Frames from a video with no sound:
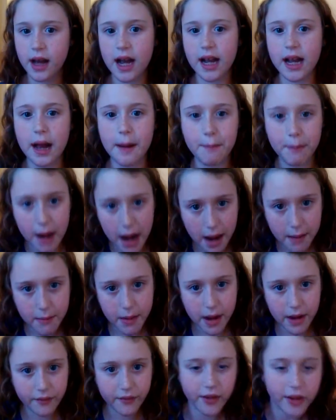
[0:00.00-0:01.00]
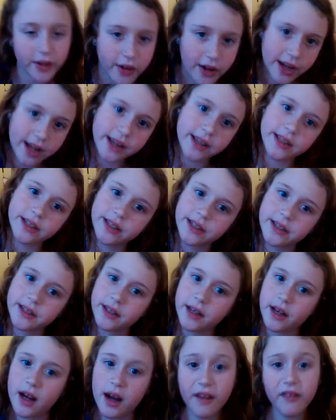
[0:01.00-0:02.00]
I got Bon Bon for Grace,
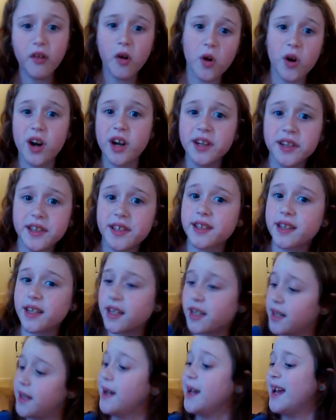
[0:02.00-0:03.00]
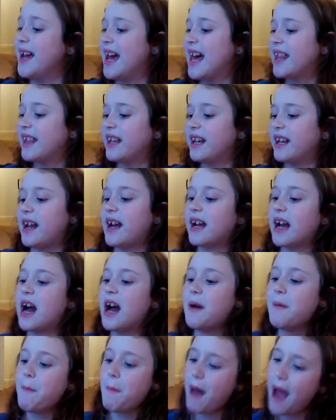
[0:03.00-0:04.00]
of course. And then I
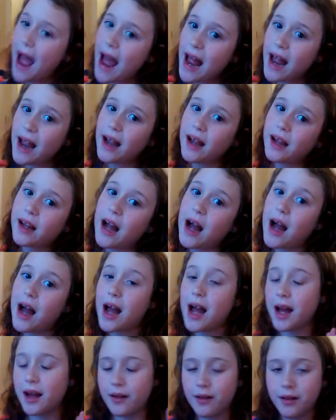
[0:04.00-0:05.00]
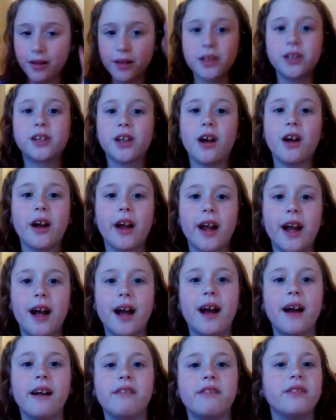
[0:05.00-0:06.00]
got Matt. I got, sorry,
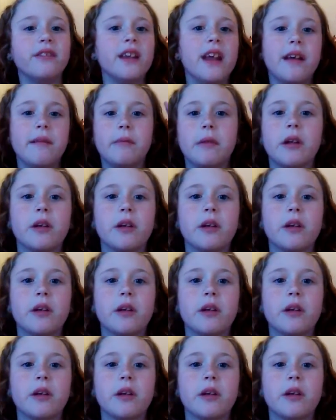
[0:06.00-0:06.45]
I've named